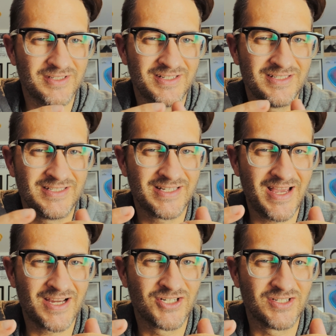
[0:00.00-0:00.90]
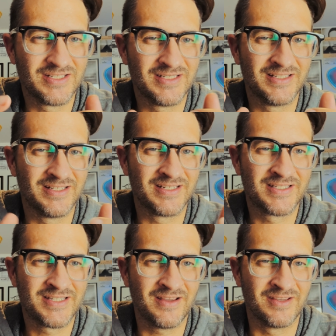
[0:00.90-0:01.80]
he's actually an
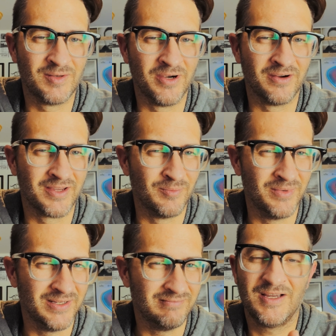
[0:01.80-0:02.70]
Italian American man.